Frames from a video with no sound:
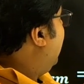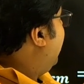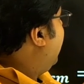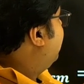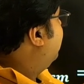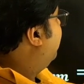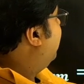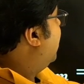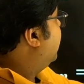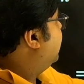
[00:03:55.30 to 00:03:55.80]

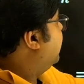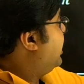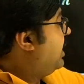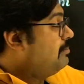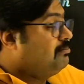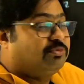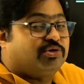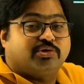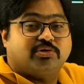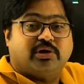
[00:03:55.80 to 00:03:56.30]
m1,
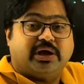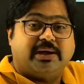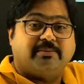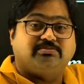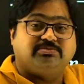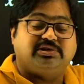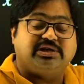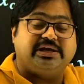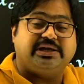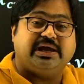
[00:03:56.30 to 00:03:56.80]
m2,
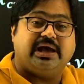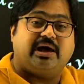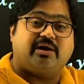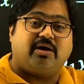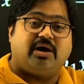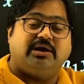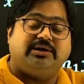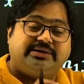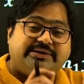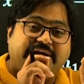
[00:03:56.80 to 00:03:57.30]
m3 are
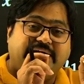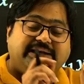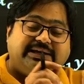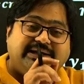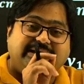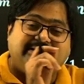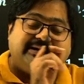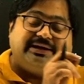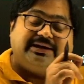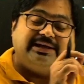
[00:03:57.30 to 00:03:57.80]
all
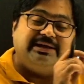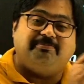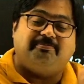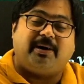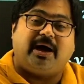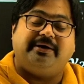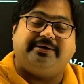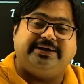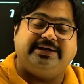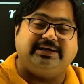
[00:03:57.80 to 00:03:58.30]
tiny
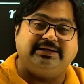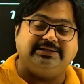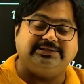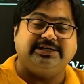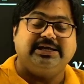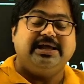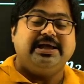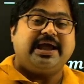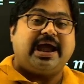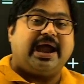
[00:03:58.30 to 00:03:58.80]
particles,
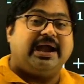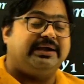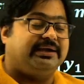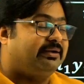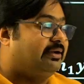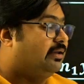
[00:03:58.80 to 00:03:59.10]
and